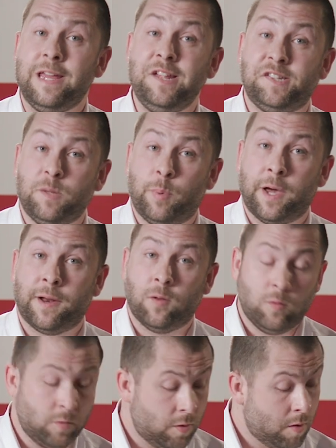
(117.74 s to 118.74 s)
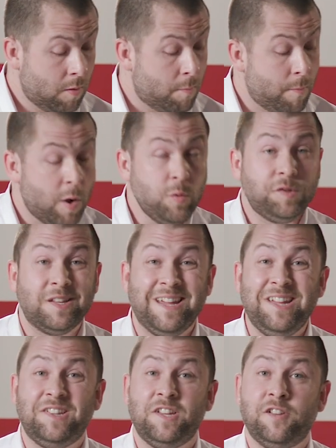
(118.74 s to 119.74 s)
easy pedal, most
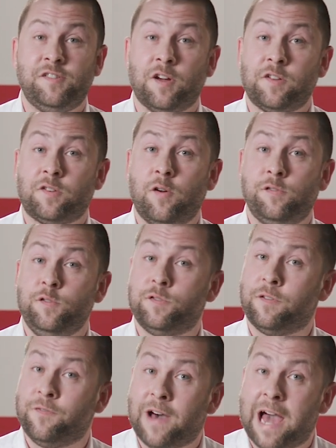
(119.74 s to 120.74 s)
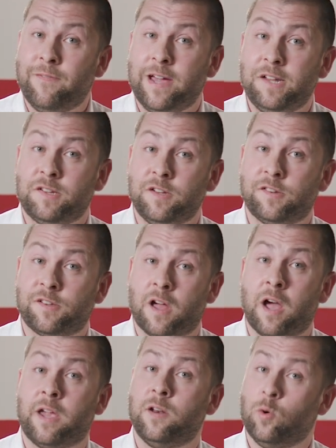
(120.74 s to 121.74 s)
easy adjusters use a 5/8"
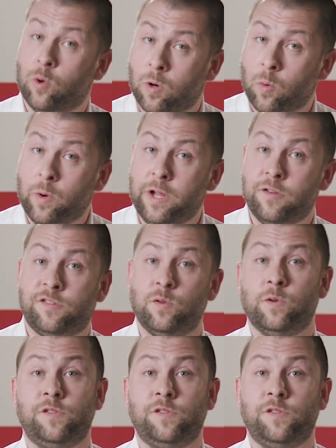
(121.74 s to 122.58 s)
socket or a wrench to